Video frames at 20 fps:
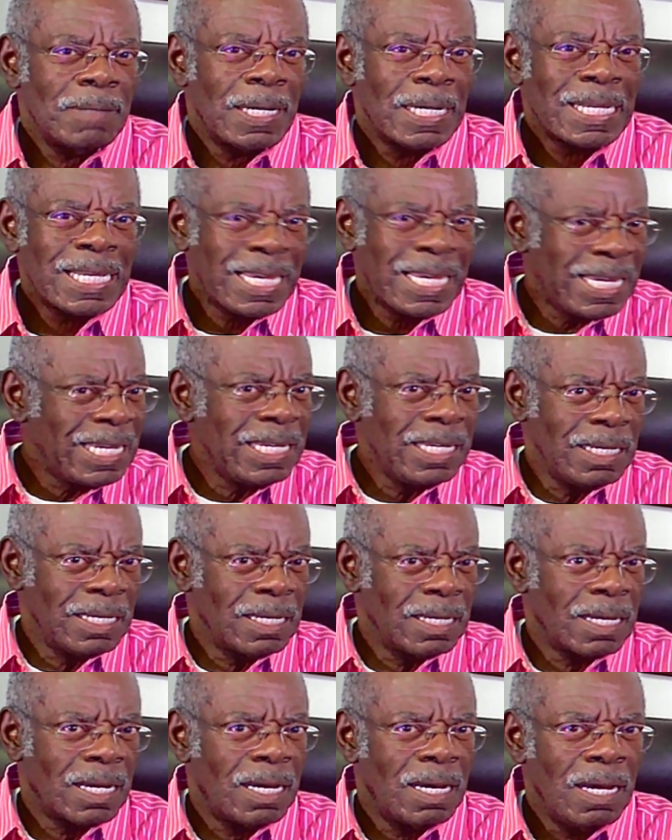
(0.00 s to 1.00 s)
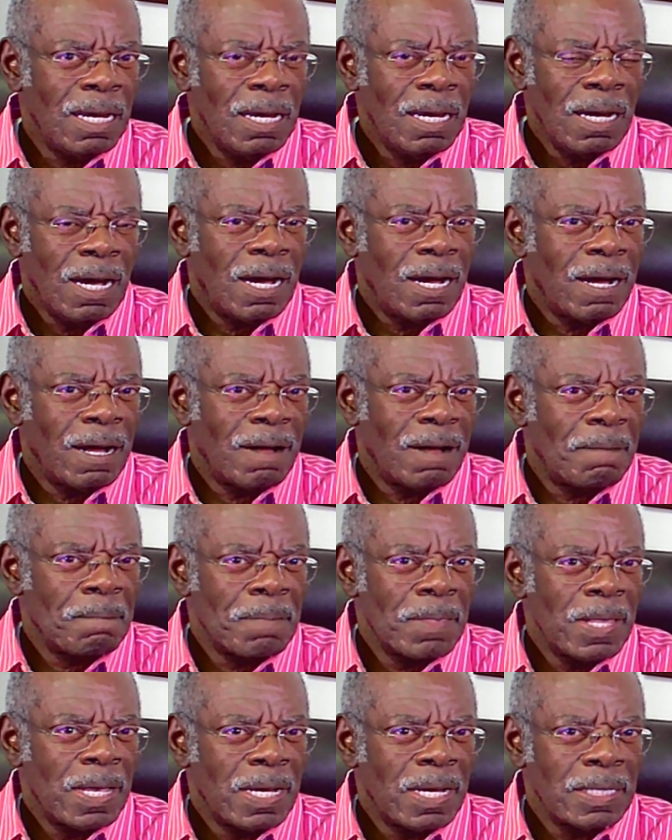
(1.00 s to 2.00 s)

a king um,